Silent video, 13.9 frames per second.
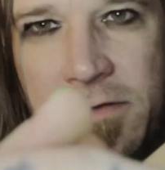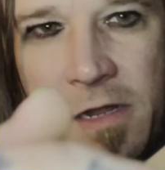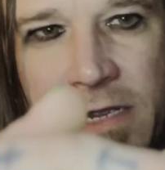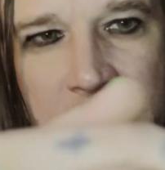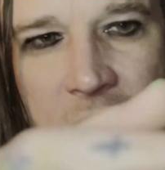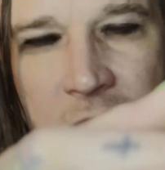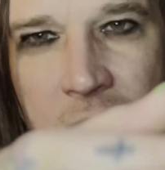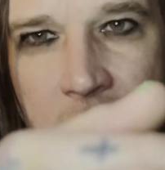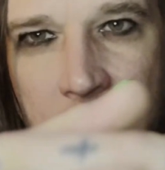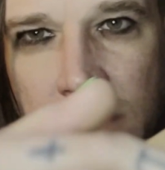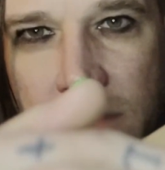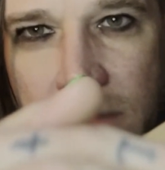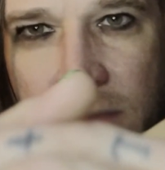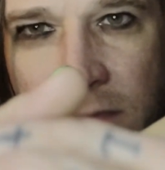like in
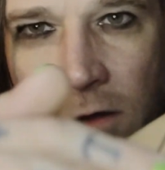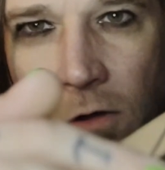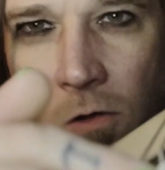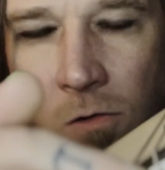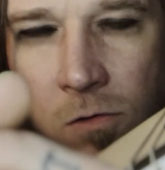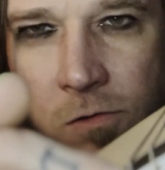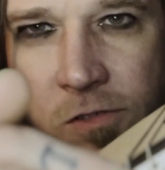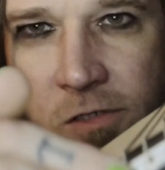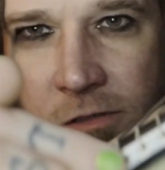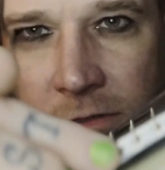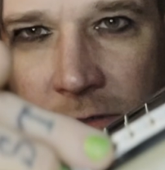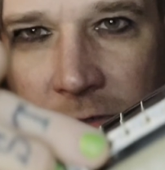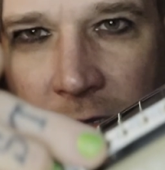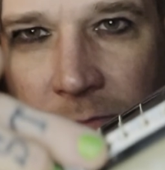the holes,
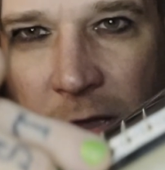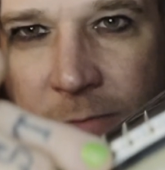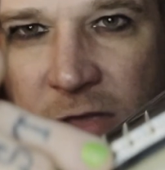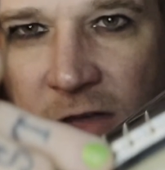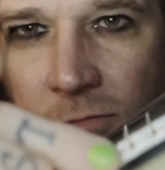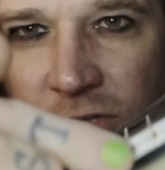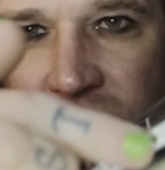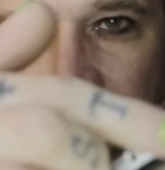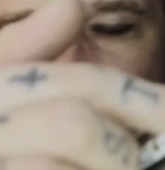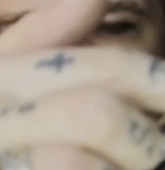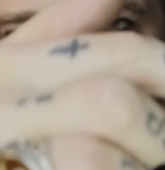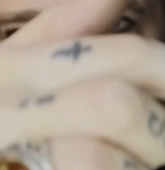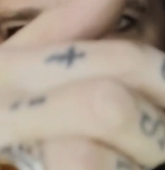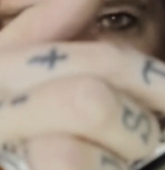like maybe there was
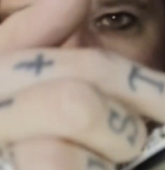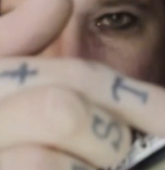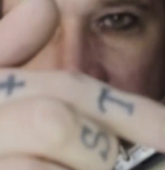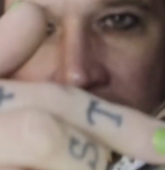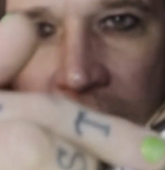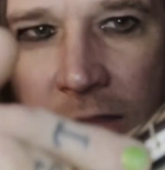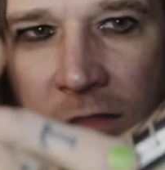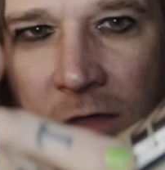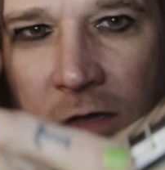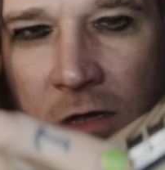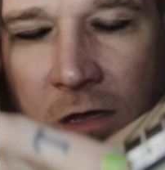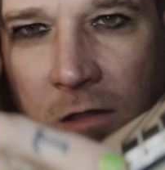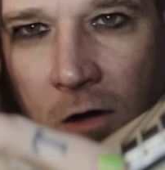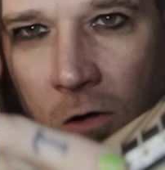something in
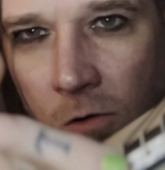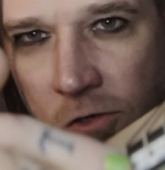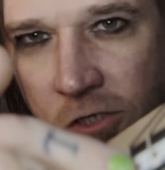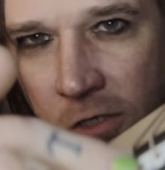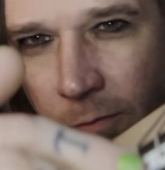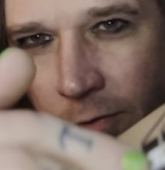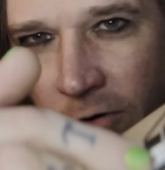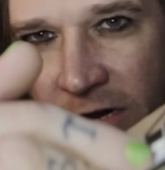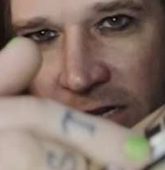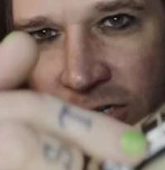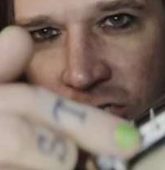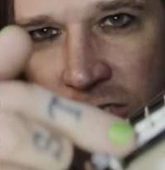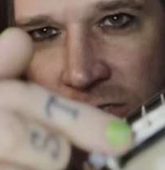the holes in the bridge,